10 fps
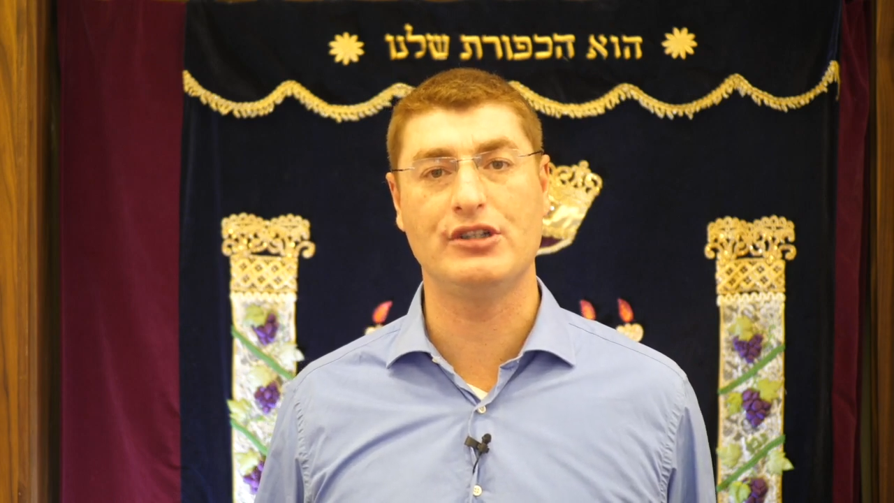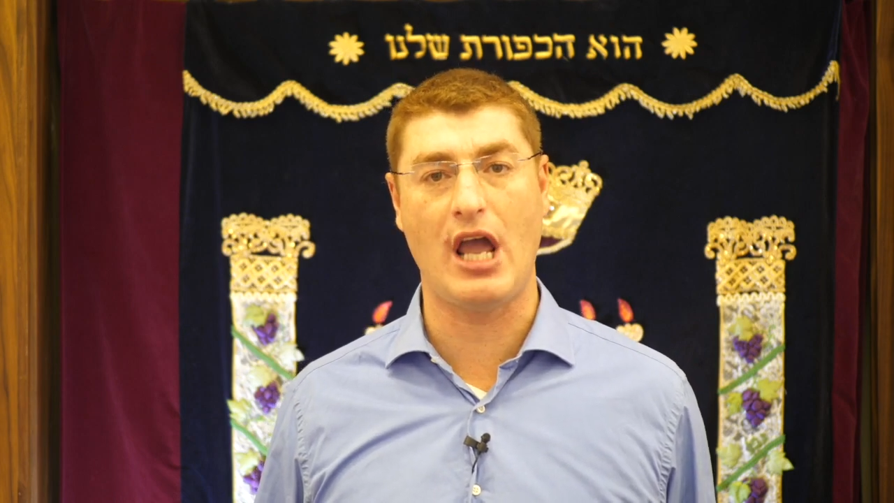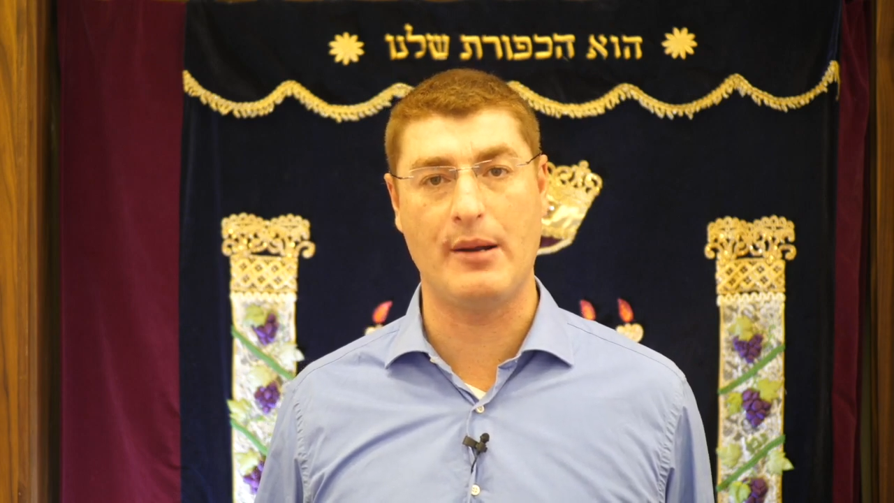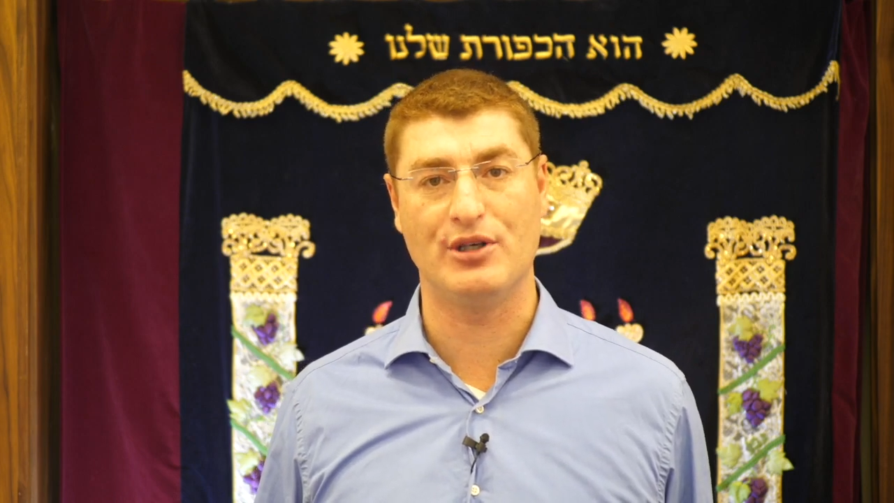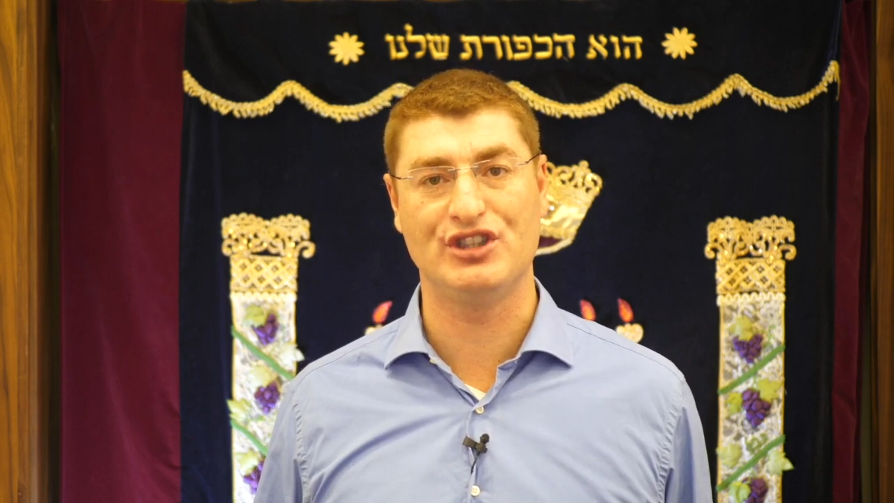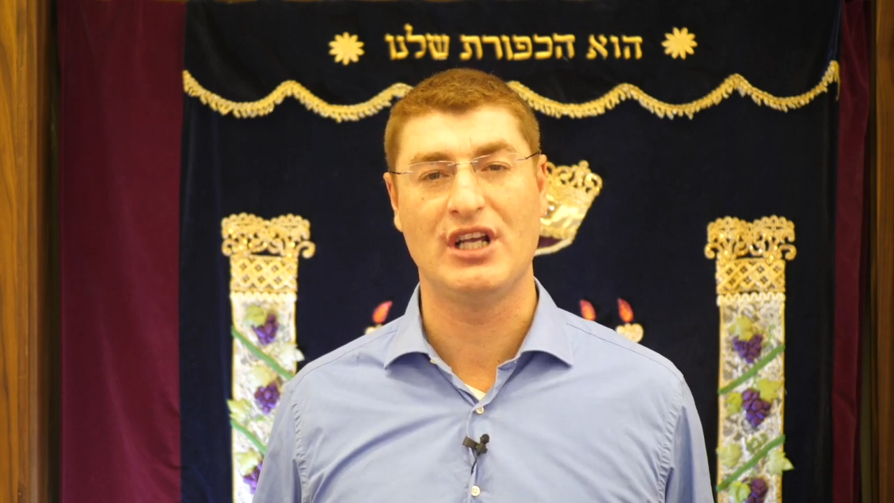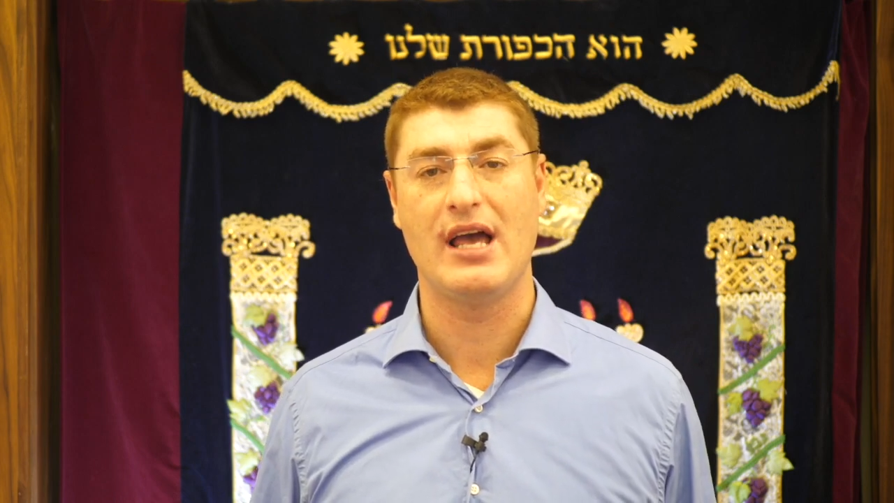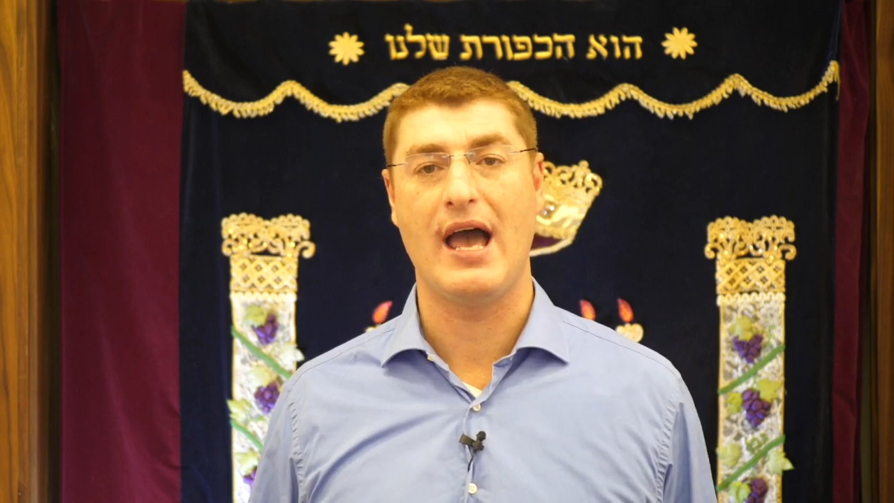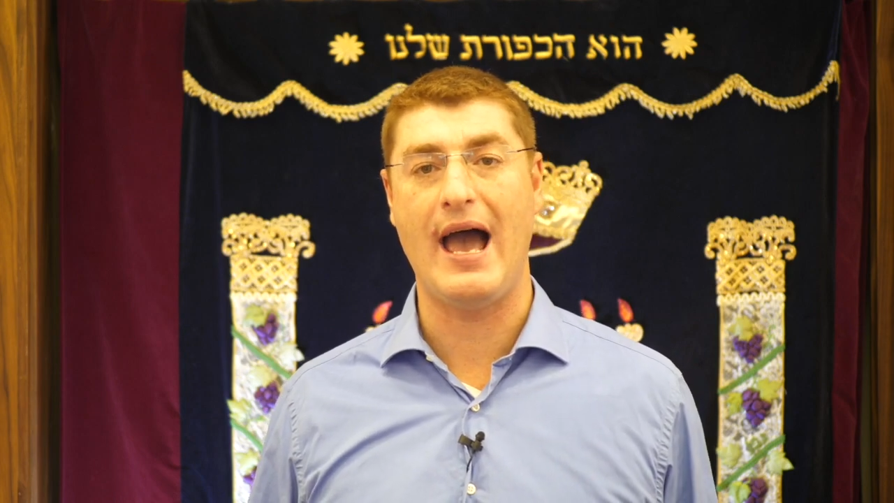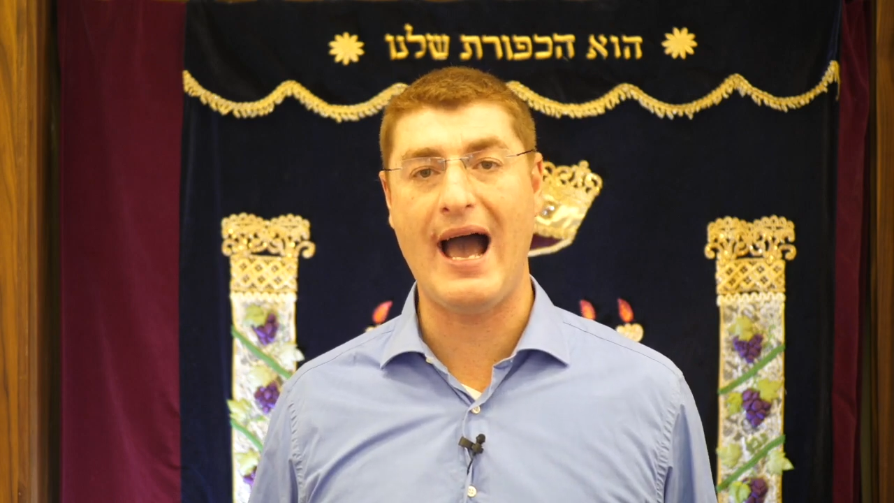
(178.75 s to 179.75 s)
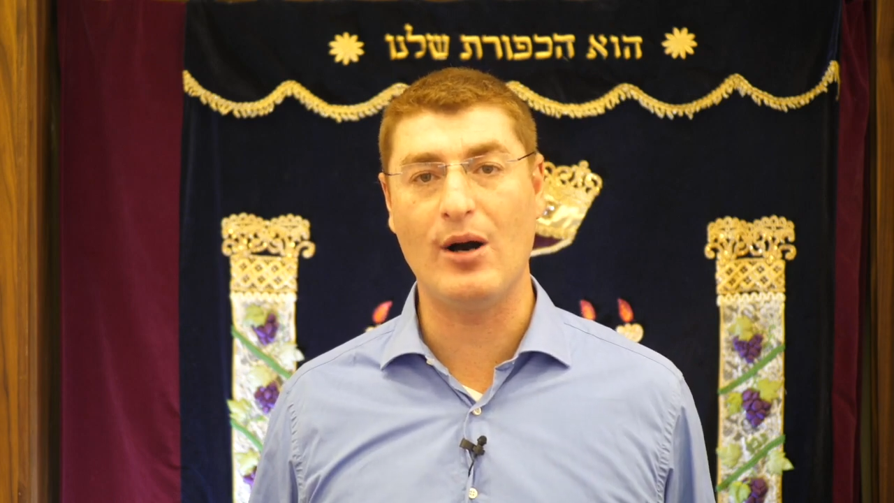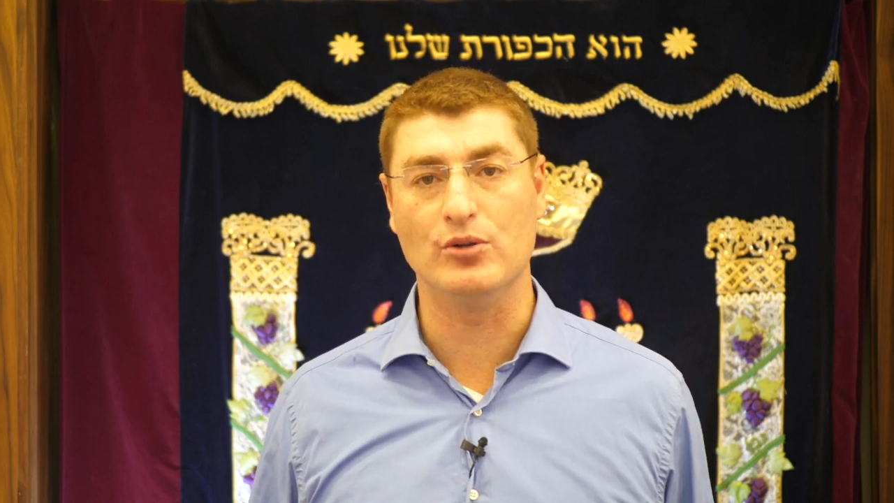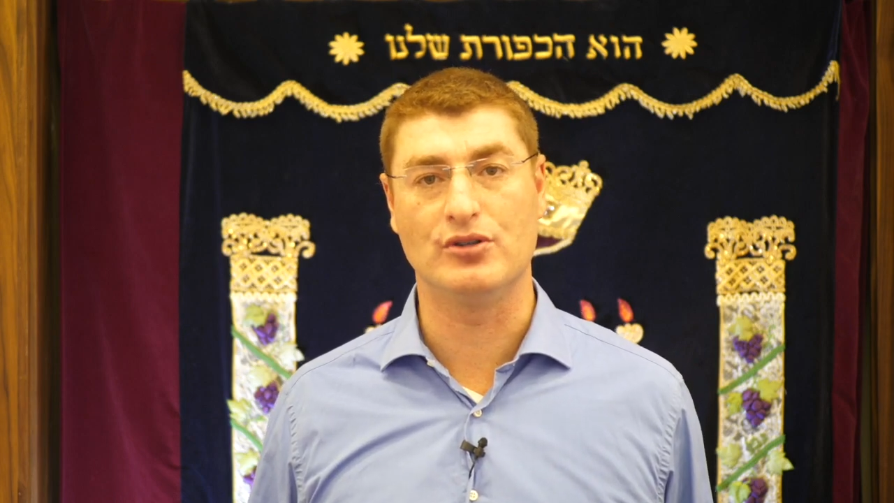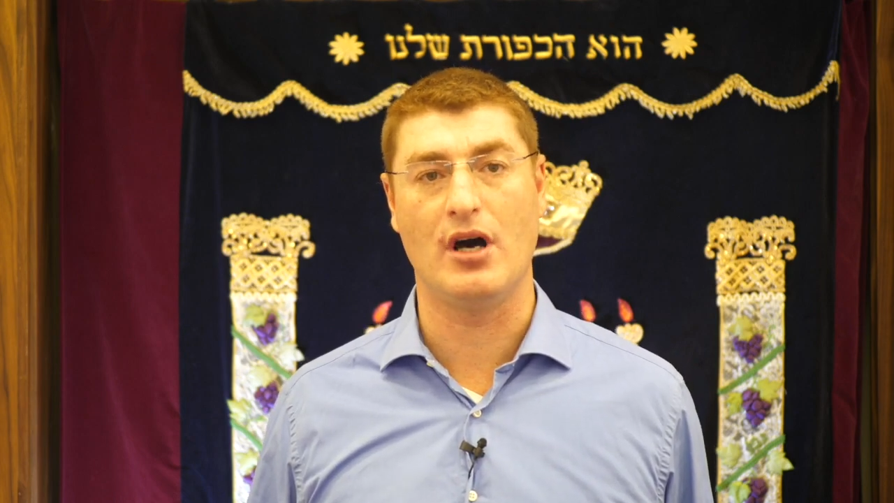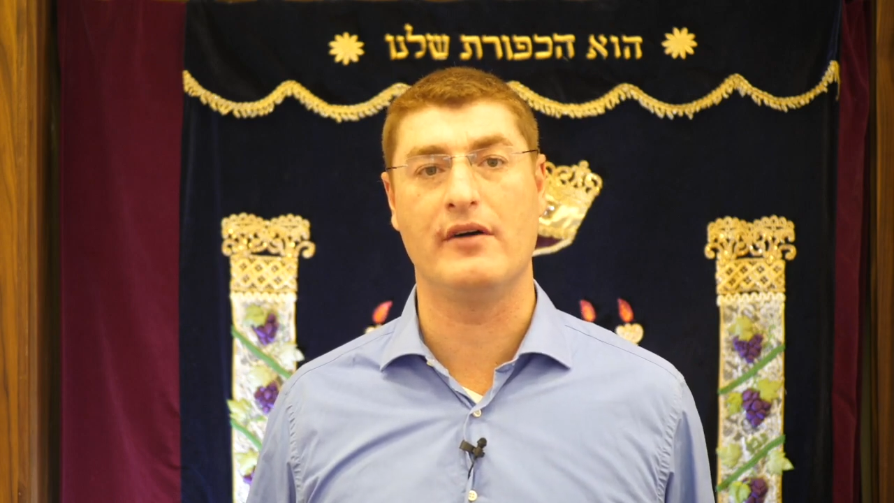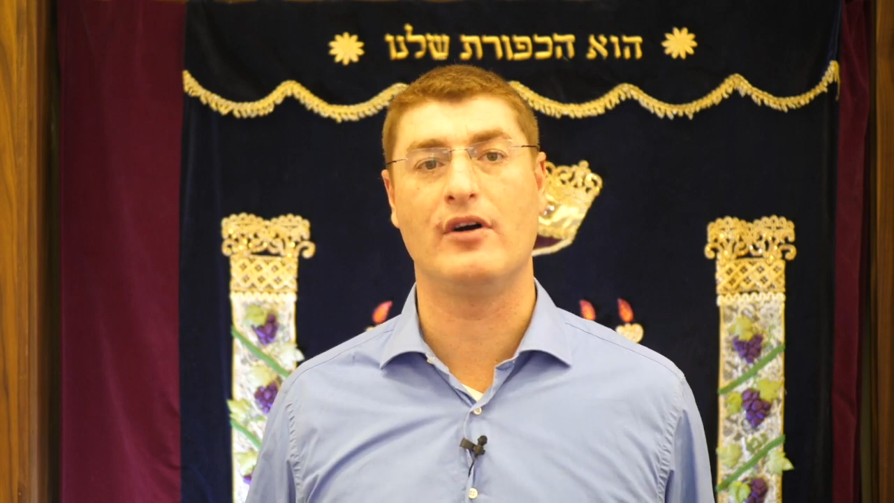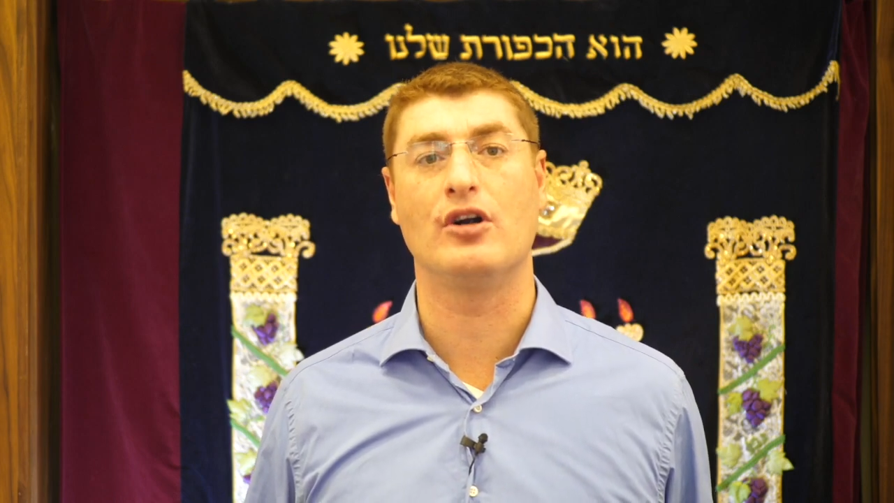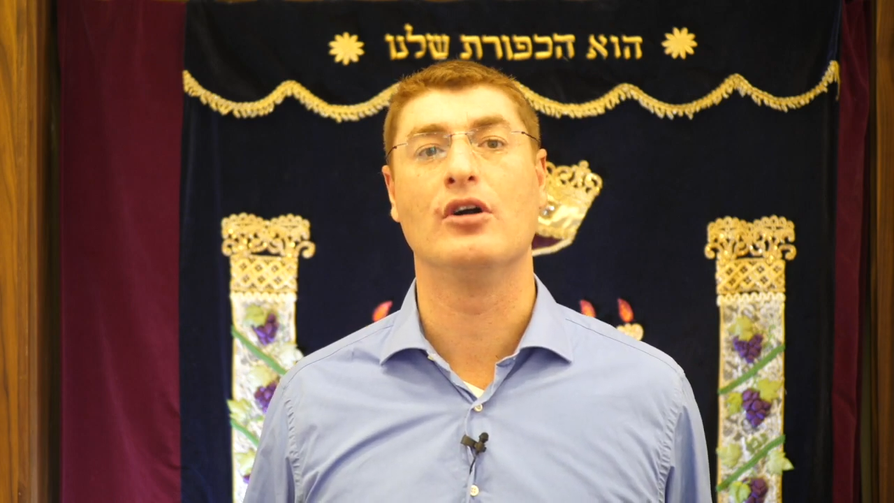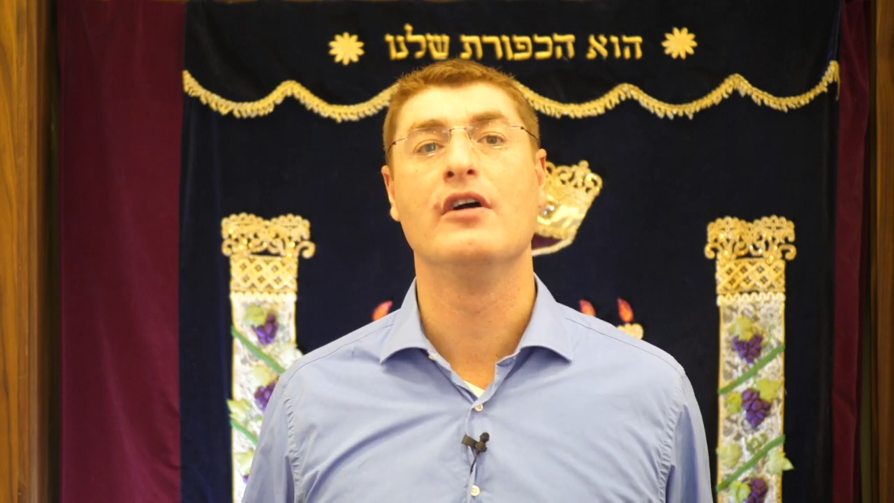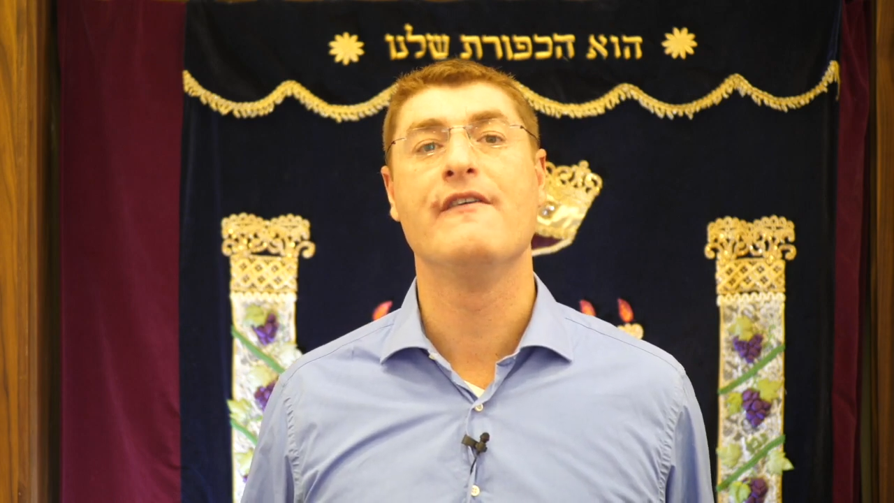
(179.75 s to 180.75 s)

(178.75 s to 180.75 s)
neighbors out of our